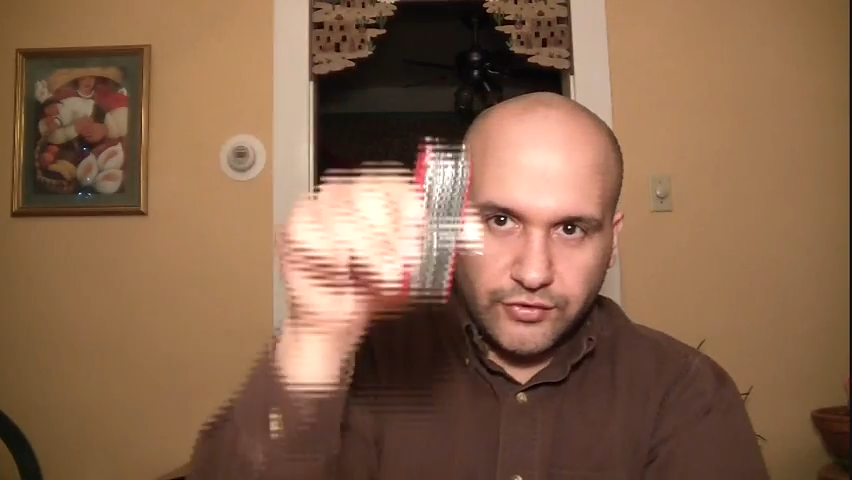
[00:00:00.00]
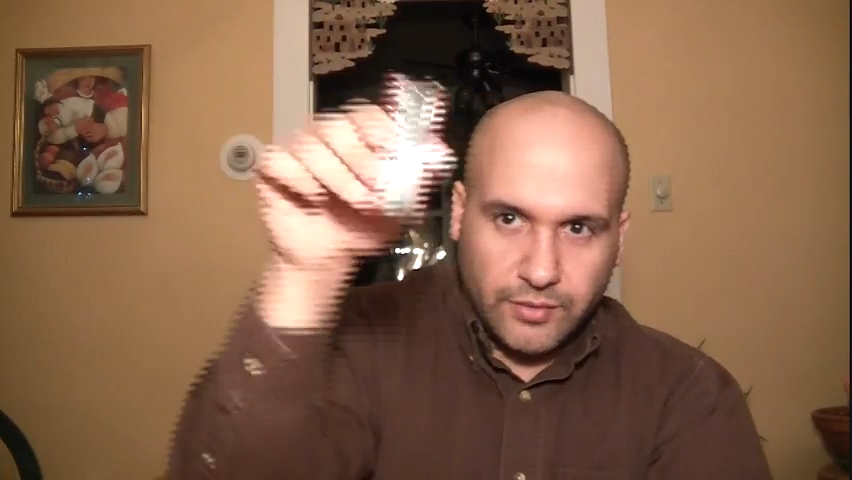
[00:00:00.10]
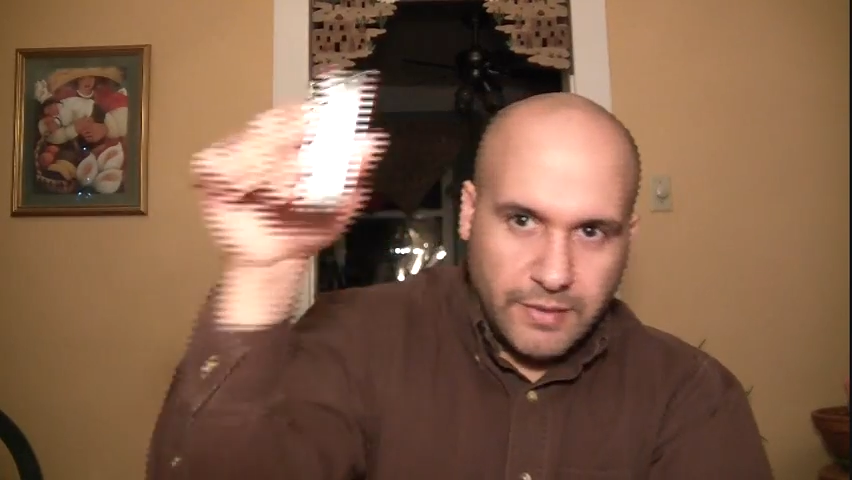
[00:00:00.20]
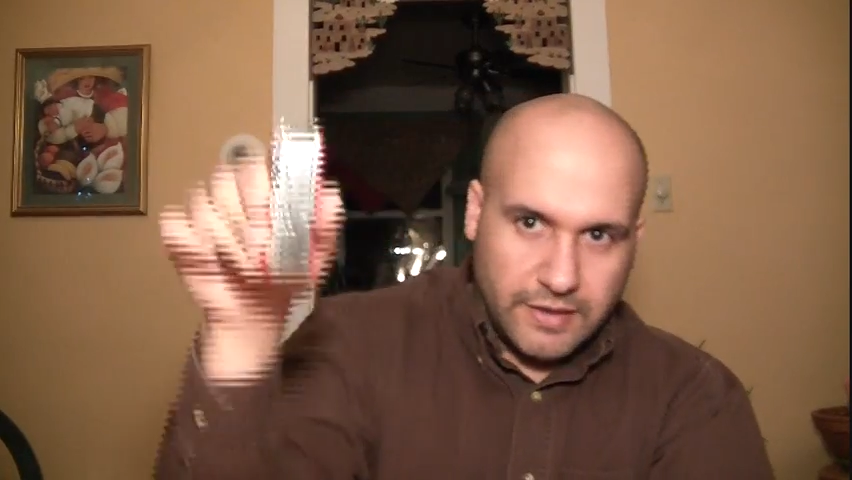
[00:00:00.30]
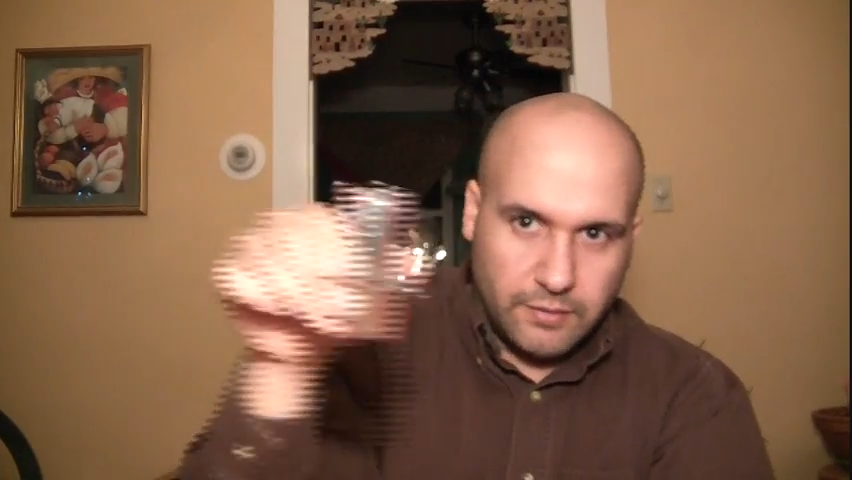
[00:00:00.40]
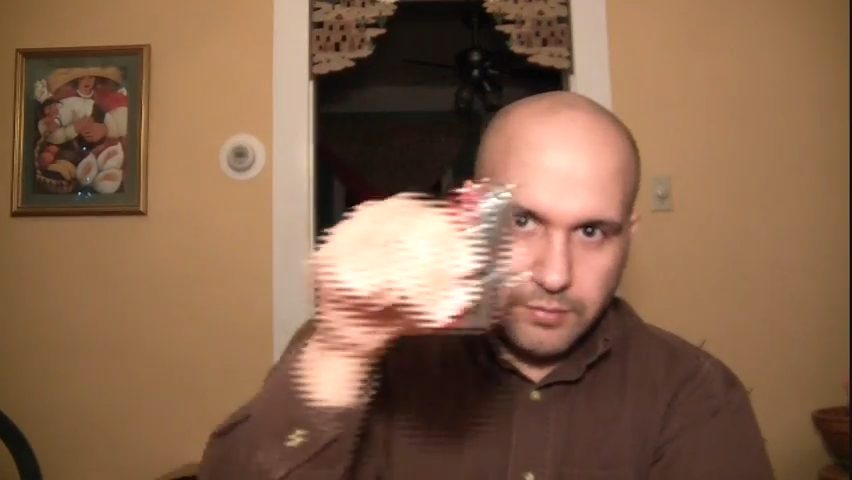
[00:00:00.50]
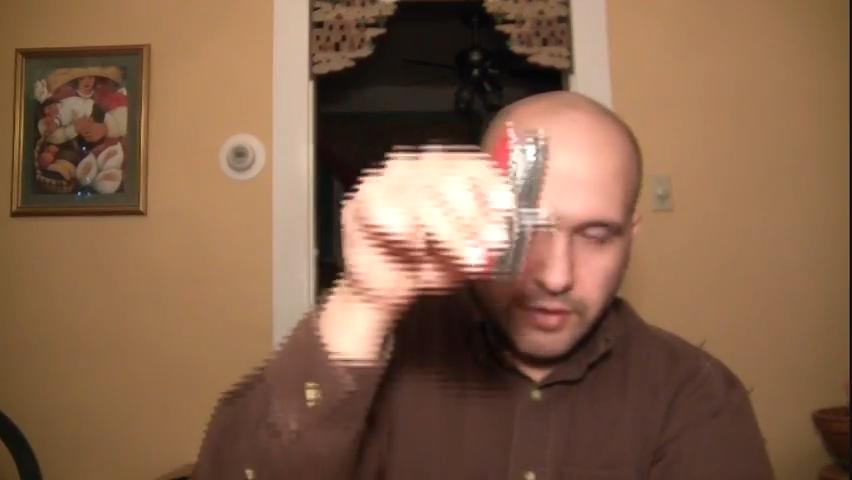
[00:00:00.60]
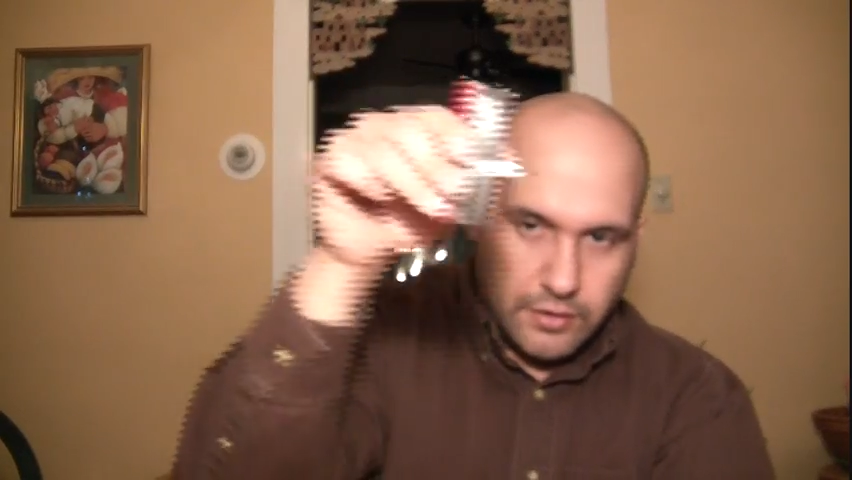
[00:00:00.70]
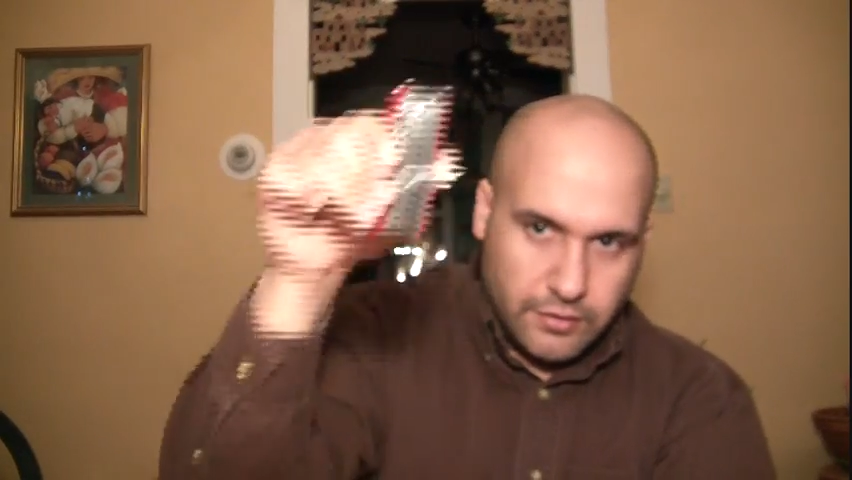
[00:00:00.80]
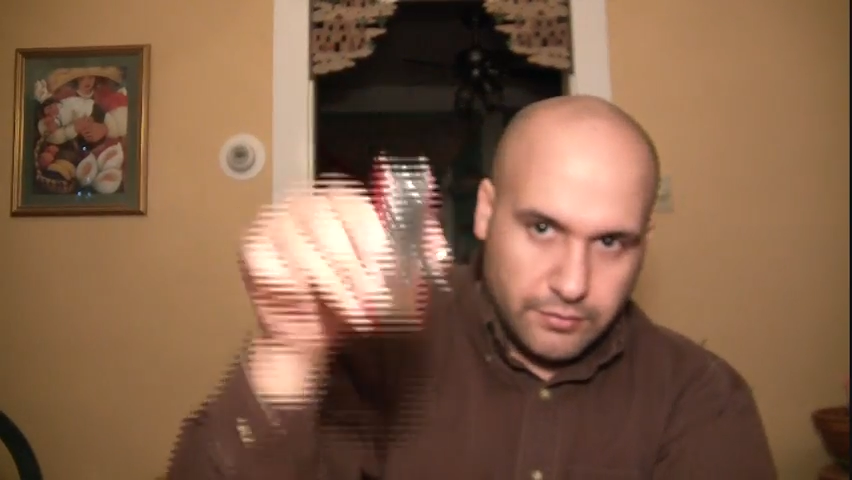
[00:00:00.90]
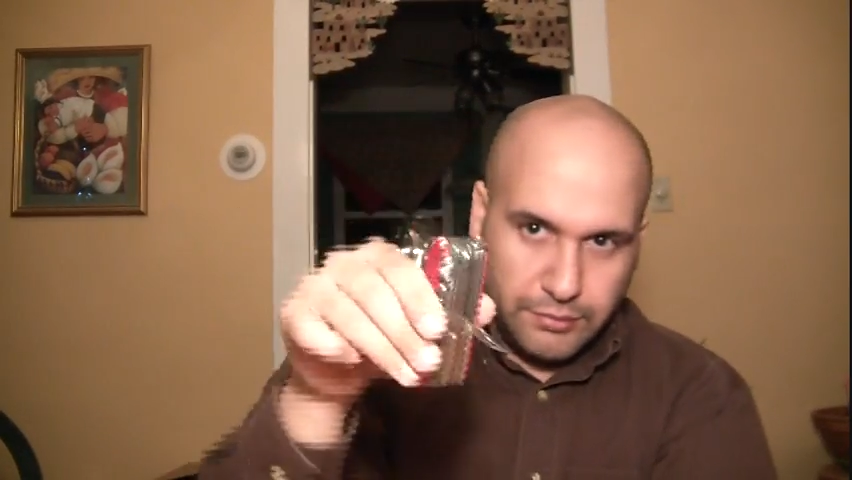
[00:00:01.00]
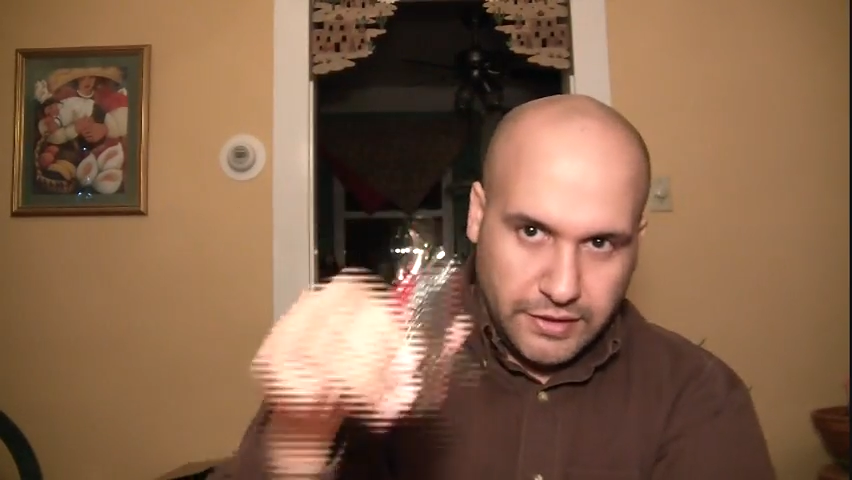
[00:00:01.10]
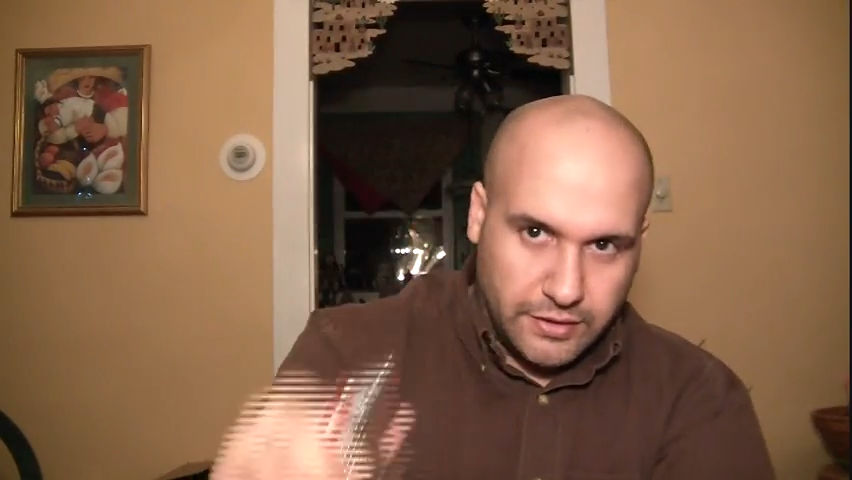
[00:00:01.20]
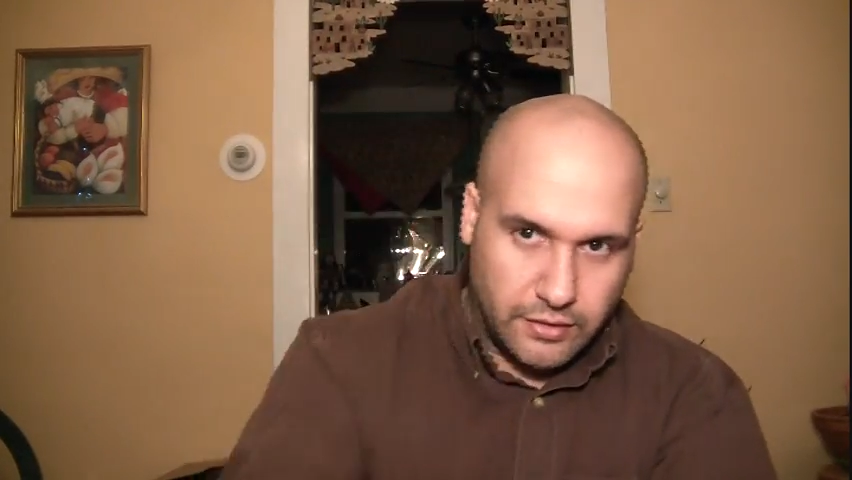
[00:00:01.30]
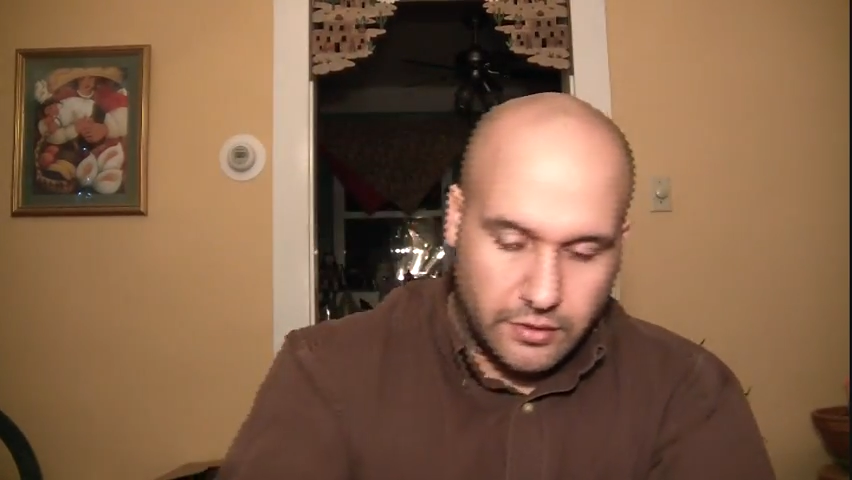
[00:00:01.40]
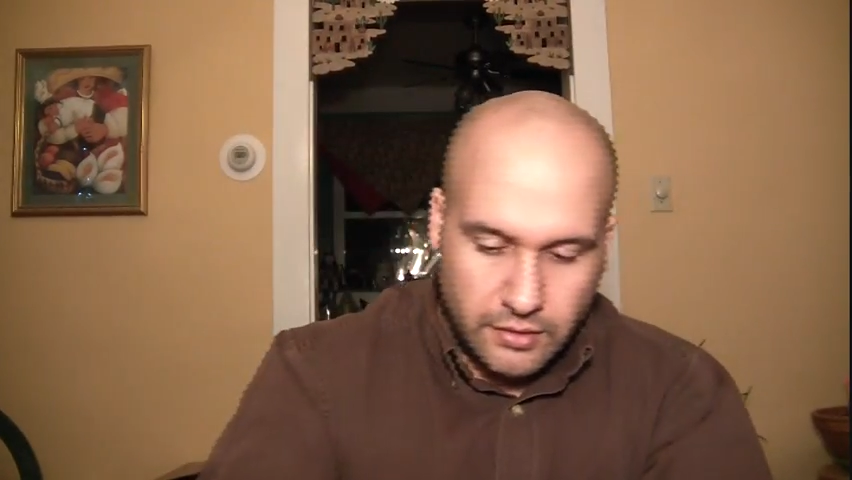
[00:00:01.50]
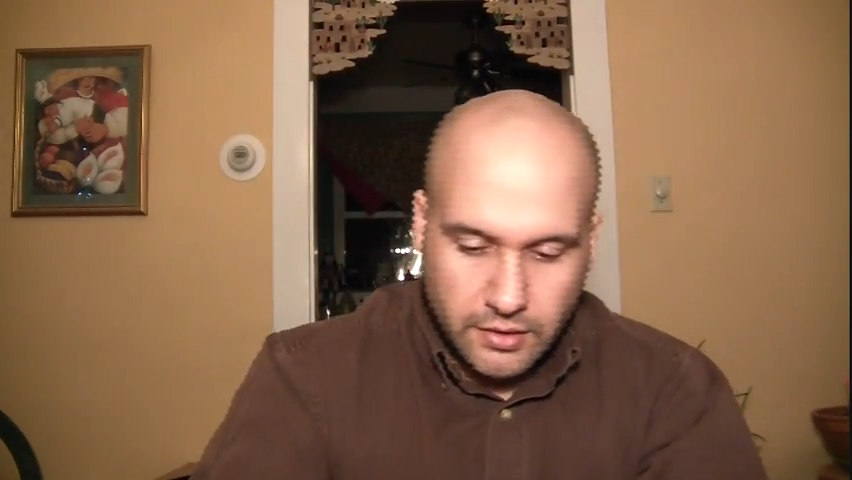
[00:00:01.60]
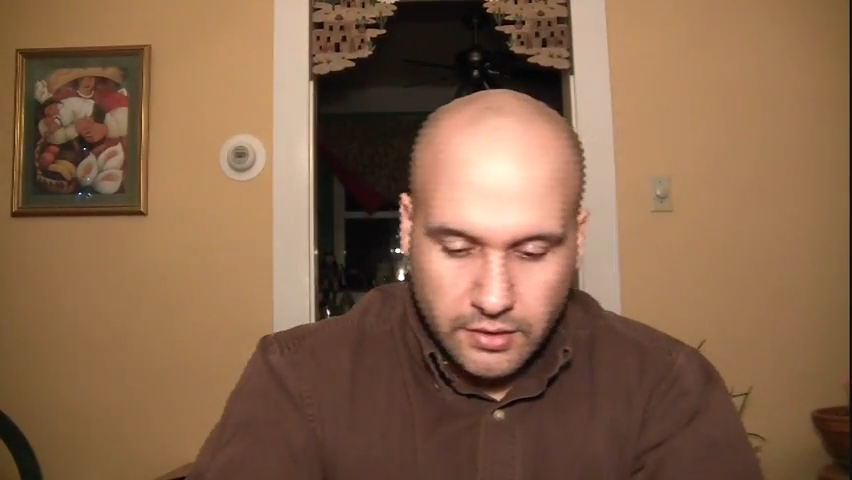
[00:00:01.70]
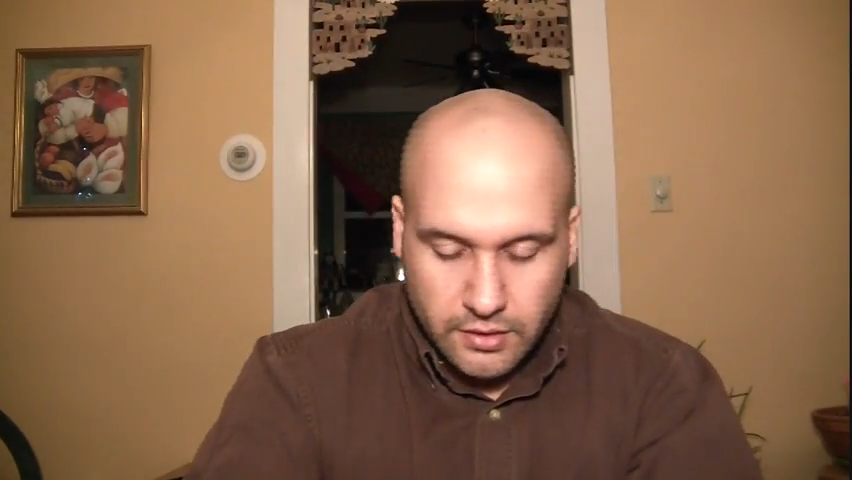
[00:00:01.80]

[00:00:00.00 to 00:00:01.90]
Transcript: this and make it bigger and bigger.